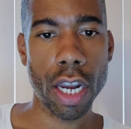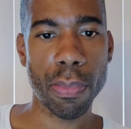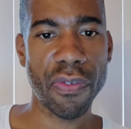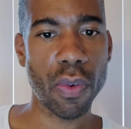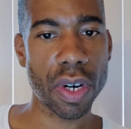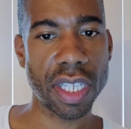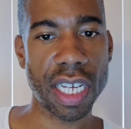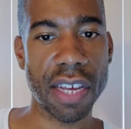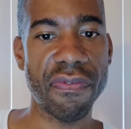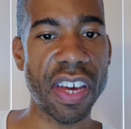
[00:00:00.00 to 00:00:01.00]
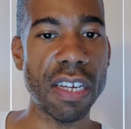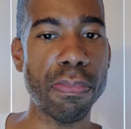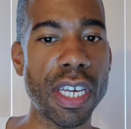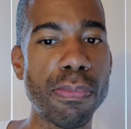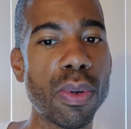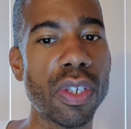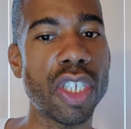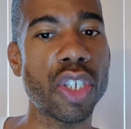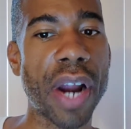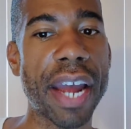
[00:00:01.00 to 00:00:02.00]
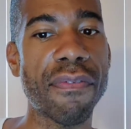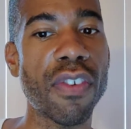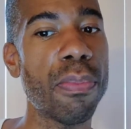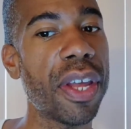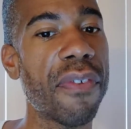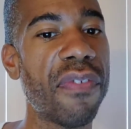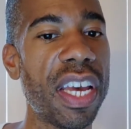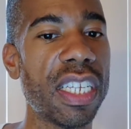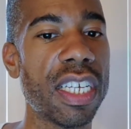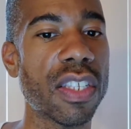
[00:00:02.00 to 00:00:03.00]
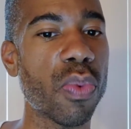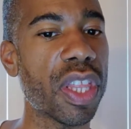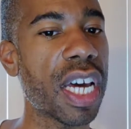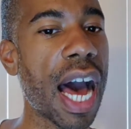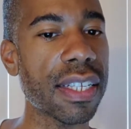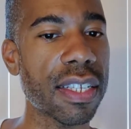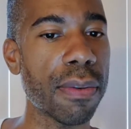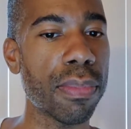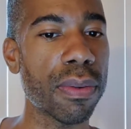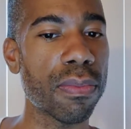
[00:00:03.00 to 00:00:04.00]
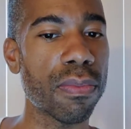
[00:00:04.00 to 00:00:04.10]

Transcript: Number 14, fake people distract from their fakeness with gossip.